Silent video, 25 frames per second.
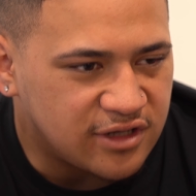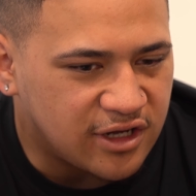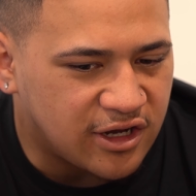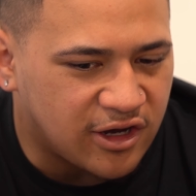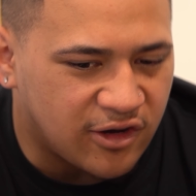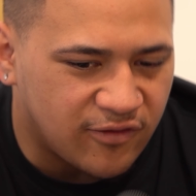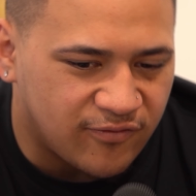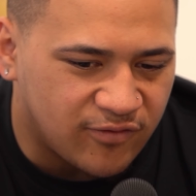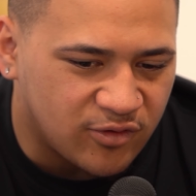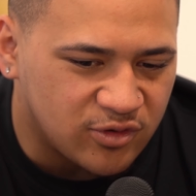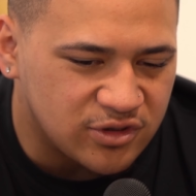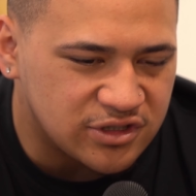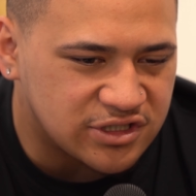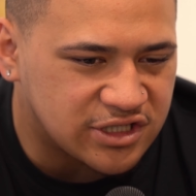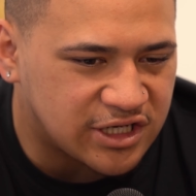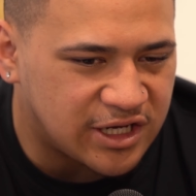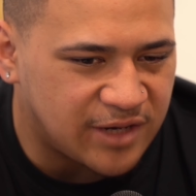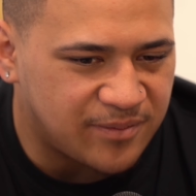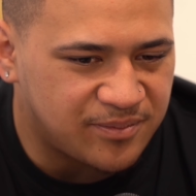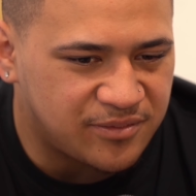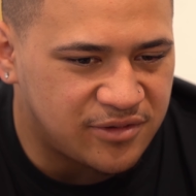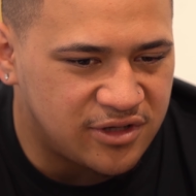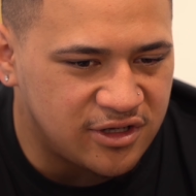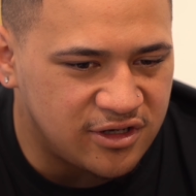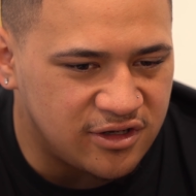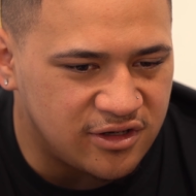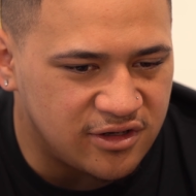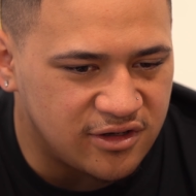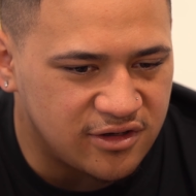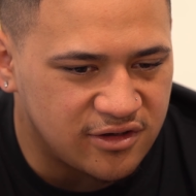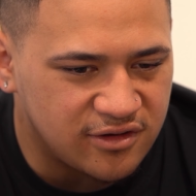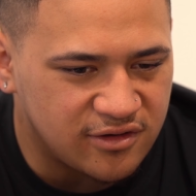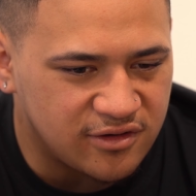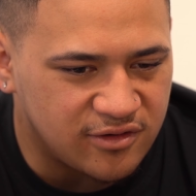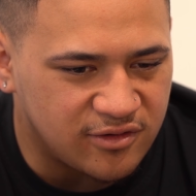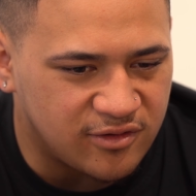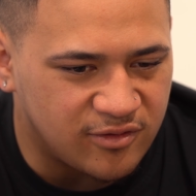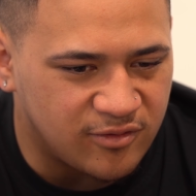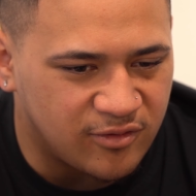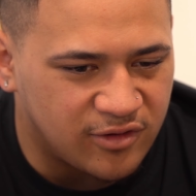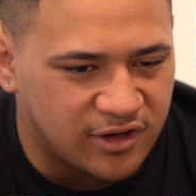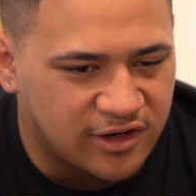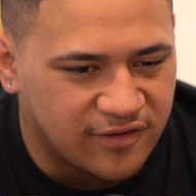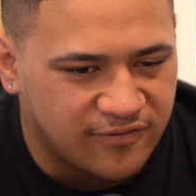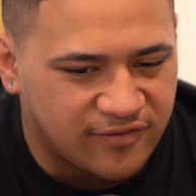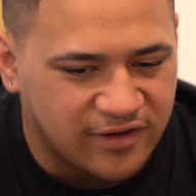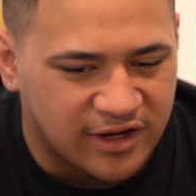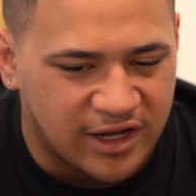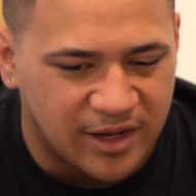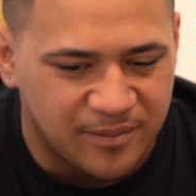I've always kept it.
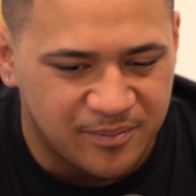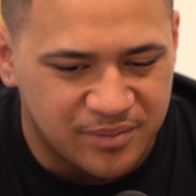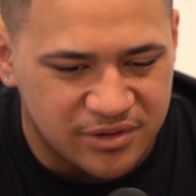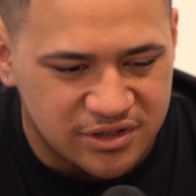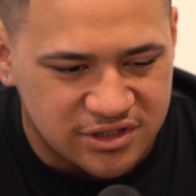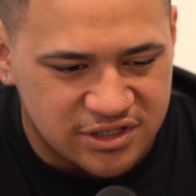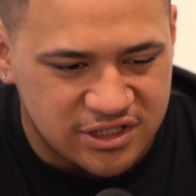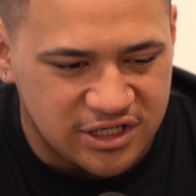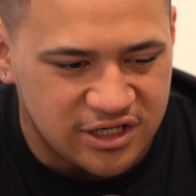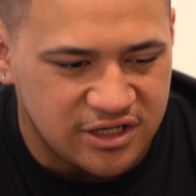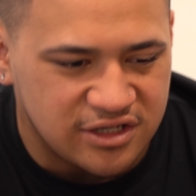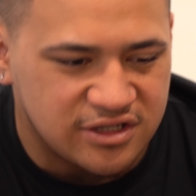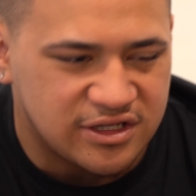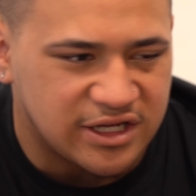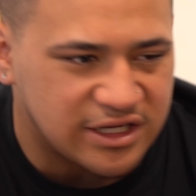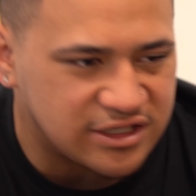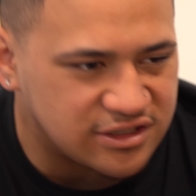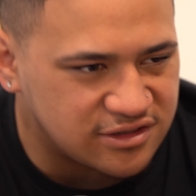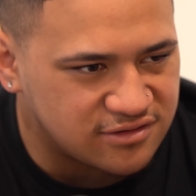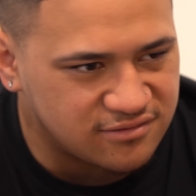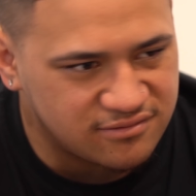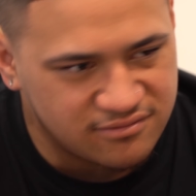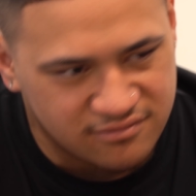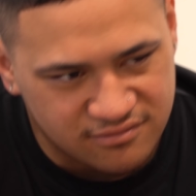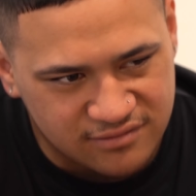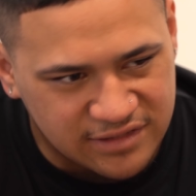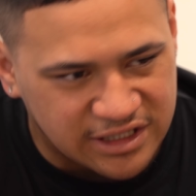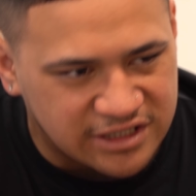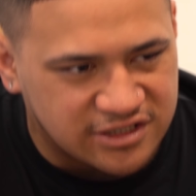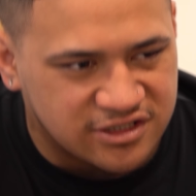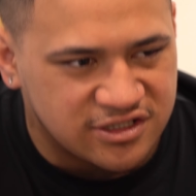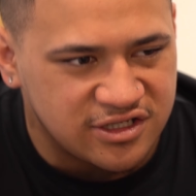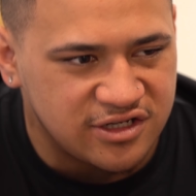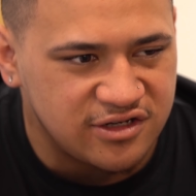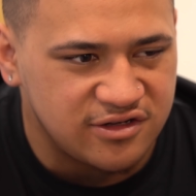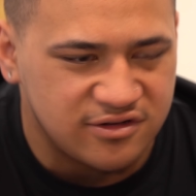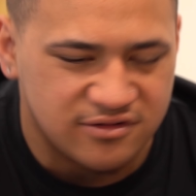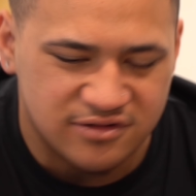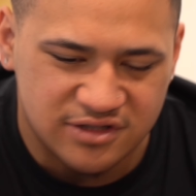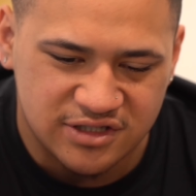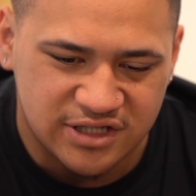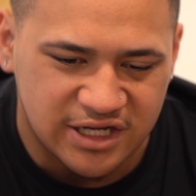Whatever happens here, that's it.